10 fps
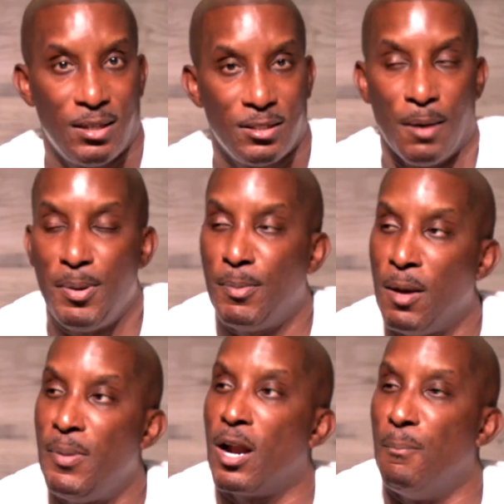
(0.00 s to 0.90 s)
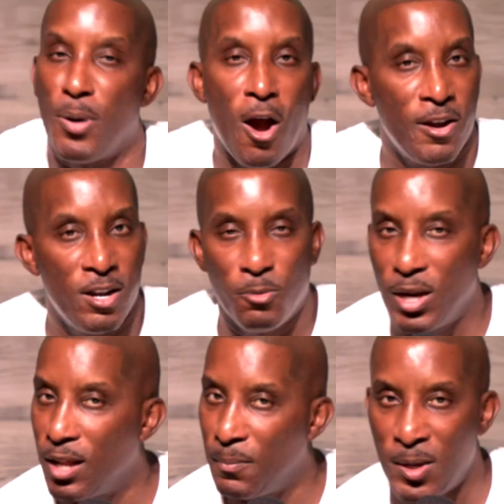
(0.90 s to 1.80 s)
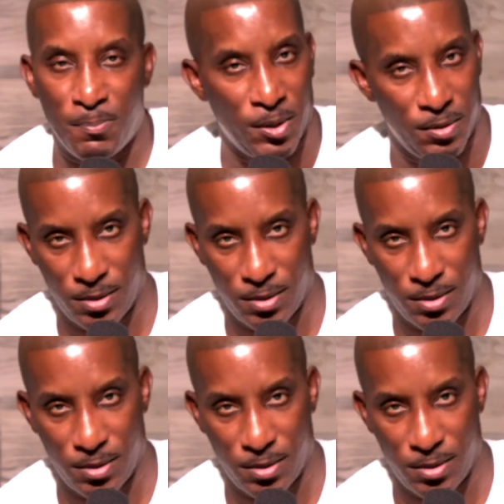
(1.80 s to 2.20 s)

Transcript: Some people are better partnering with other people.